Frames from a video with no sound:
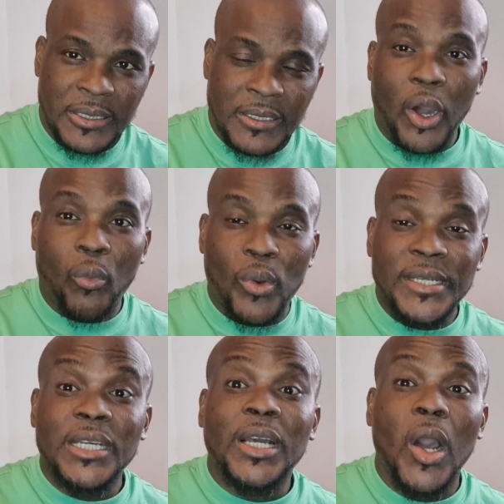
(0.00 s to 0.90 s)
But
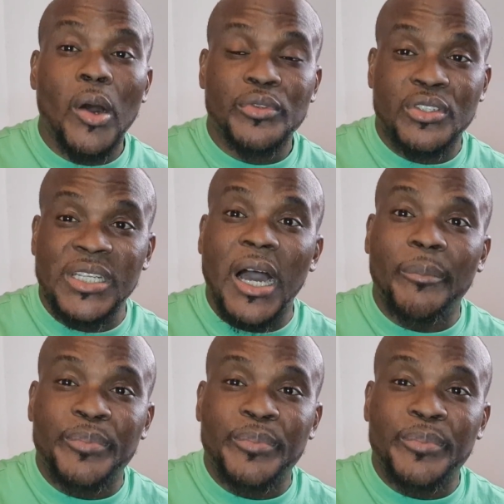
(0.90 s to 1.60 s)
when it comes to their